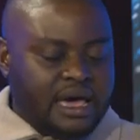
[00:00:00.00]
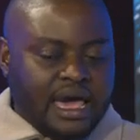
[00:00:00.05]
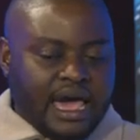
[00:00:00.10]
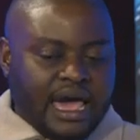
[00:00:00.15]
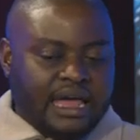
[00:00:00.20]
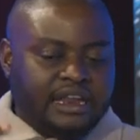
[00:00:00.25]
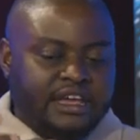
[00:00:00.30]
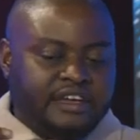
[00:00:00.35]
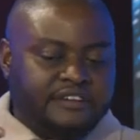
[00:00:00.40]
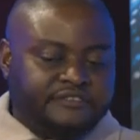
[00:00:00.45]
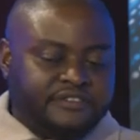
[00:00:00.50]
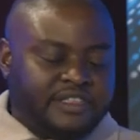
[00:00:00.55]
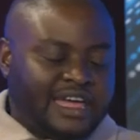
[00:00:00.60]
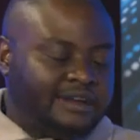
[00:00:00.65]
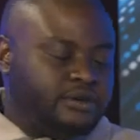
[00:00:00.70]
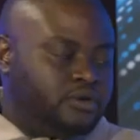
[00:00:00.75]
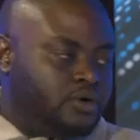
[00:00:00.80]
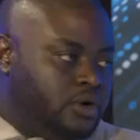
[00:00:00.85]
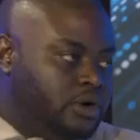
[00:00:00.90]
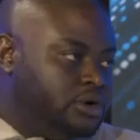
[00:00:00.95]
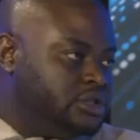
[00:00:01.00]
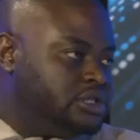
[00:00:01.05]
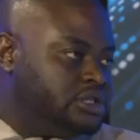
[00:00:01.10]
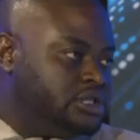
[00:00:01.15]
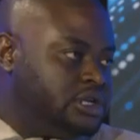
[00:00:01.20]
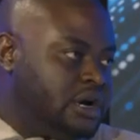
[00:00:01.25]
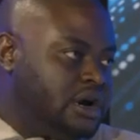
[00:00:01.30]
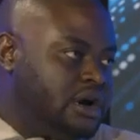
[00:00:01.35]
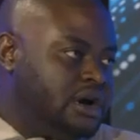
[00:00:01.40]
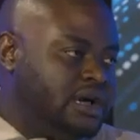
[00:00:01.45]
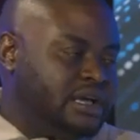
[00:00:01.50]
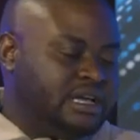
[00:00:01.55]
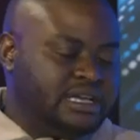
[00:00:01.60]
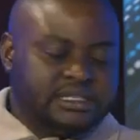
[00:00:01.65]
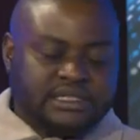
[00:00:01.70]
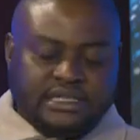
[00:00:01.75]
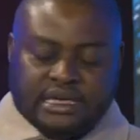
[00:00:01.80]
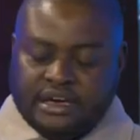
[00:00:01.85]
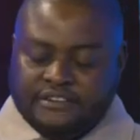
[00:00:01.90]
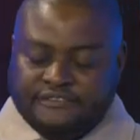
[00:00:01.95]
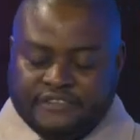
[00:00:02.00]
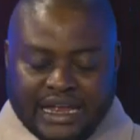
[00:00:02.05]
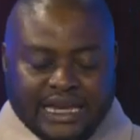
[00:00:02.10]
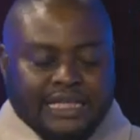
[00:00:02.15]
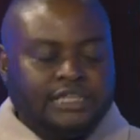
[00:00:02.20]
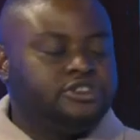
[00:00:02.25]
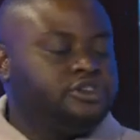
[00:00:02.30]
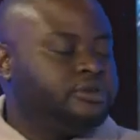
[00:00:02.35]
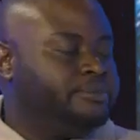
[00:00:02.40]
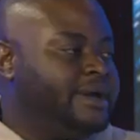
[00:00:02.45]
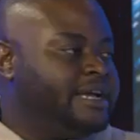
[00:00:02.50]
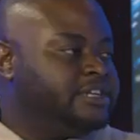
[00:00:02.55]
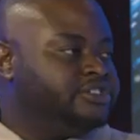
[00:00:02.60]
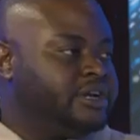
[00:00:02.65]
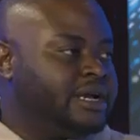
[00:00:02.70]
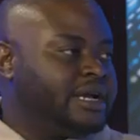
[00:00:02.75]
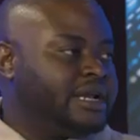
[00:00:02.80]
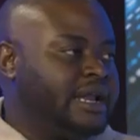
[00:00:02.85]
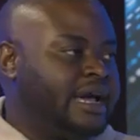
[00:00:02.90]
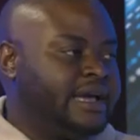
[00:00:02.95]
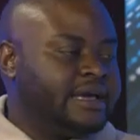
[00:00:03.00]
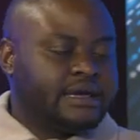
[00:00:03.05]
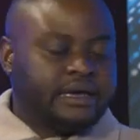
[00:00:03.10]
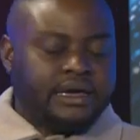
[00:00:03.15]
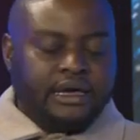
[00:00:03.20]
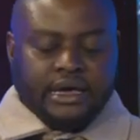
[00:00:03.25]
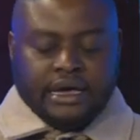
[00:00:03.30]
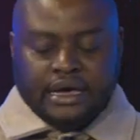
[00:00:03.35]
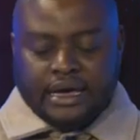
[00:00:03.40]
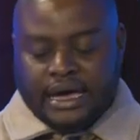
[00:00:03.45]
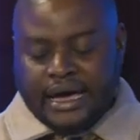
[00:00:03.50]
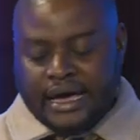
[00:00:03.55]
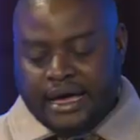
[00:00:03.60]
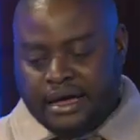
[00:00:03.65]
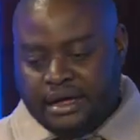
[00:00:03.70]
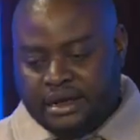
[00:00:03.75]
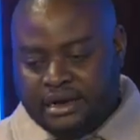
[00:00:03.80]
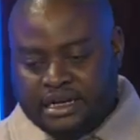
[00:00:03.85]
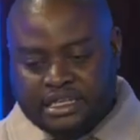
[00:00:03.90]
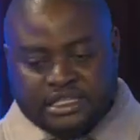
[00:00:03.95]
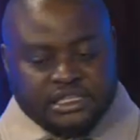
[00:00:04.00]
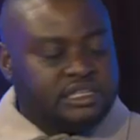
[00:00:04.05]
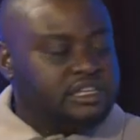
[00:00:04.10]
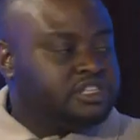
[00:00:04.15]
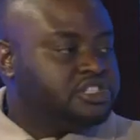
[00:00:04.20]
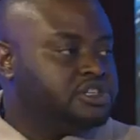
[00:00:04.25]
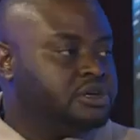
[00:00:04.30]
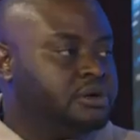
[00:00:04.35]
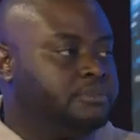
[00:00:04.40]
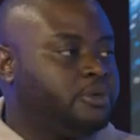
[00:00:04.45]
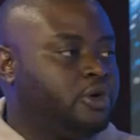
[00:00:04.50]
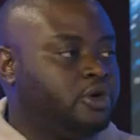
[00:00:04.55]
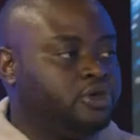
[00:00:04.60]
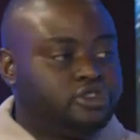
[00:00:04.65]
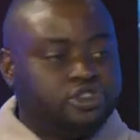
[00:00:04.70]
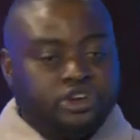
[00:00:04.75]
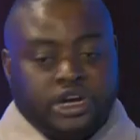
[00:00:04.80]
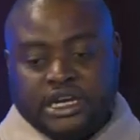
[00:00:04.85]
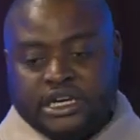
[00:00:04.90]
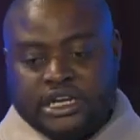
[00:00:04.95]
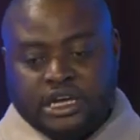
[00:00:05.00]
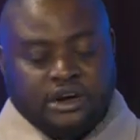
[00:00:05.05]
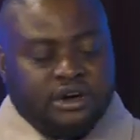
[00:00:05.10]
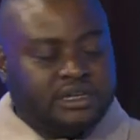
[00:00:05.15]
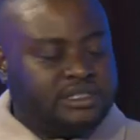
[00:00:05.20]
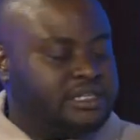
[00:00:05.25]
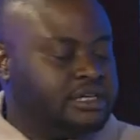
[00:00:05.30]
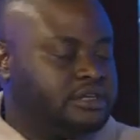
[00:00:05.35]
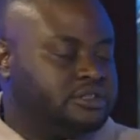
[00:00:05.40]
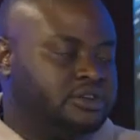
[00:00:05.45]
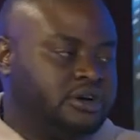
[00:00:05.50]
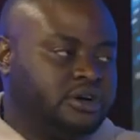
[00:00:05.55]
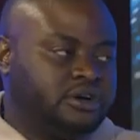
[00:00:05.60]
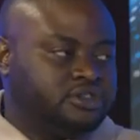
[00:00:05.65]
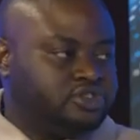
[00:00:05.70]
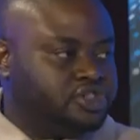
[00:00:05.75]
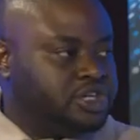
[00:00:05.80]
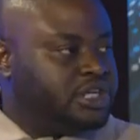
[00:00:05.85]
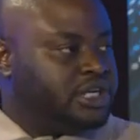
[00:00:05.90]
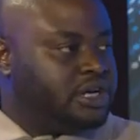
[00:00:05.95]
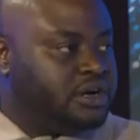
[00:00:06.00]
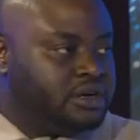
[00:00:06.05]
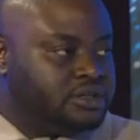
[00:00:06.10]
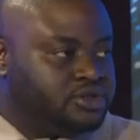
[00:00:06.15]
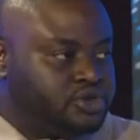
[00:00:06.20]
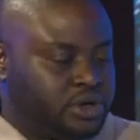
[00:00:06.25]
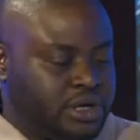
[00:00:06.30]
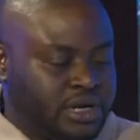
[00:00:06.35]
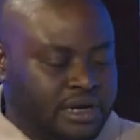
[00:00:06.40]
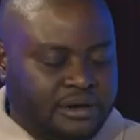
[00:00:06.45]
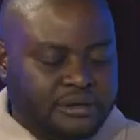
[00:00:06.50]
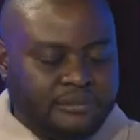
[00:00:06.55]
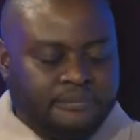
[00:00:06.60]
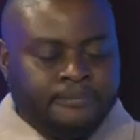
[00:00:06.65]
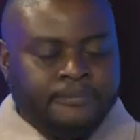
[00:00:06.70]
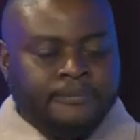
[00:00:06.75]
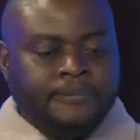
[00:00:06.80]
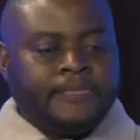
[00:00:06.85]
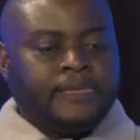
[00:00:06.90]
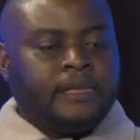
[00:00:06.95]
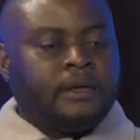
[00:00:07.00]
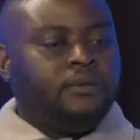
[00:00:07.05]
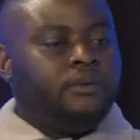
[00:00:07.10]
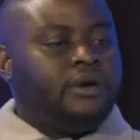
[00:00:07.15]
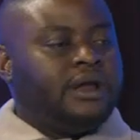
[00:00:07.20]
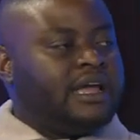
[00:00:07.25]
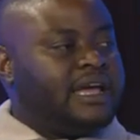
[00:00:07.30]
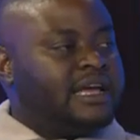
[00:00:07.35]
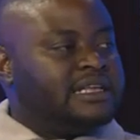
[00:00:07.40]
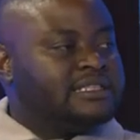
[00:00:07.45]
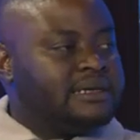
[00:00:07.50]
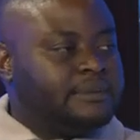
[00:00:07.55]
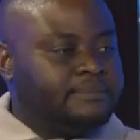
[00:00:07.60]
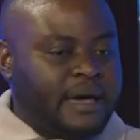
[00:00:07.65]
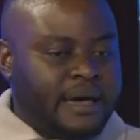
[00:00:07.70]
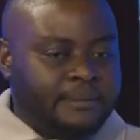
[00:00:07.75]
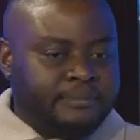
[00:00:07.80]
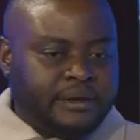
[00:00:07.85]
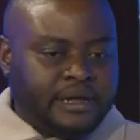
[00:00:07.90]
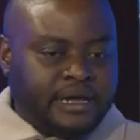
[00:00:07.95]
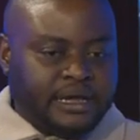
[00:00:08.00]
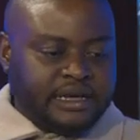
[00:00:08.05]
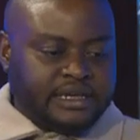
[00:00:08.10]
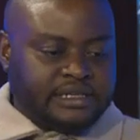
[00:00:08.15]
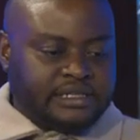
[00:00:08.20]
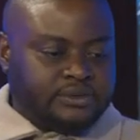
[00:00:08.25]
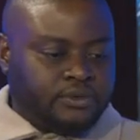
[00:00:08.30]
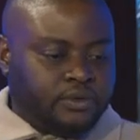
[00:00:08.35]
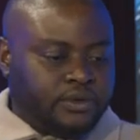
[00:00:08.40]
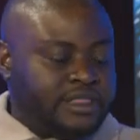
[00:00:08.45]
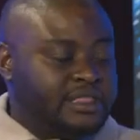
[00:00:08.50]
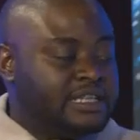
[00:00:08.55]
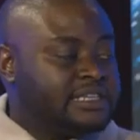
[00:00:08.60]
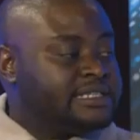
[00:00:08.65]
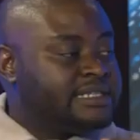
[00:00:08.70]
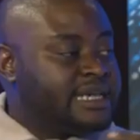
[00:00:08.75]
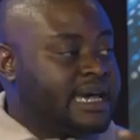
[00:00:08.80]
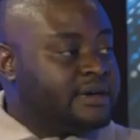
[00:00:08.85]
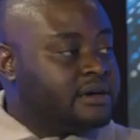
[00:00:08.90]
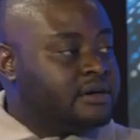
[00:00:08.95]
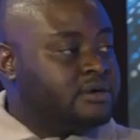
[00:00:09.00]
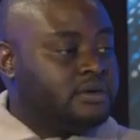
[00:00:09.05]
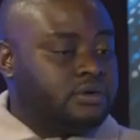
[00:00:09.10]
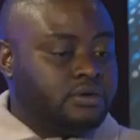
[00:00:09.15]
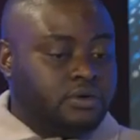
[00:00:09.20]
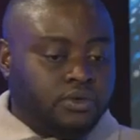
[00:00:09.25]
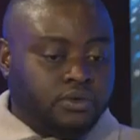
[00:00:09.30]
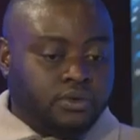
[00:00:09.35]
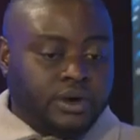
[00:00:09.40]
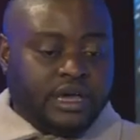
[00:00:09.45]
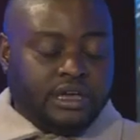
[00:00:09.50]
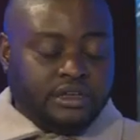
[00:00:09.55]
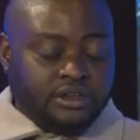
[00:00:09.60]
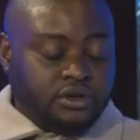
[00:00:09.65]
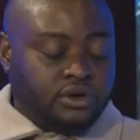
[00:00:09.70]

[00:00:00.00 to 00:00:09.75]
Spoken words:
And if that North Star is a vanity metric like listenership or trending on TikTok or trending on Twitter, what ends up happening is when the cycle where,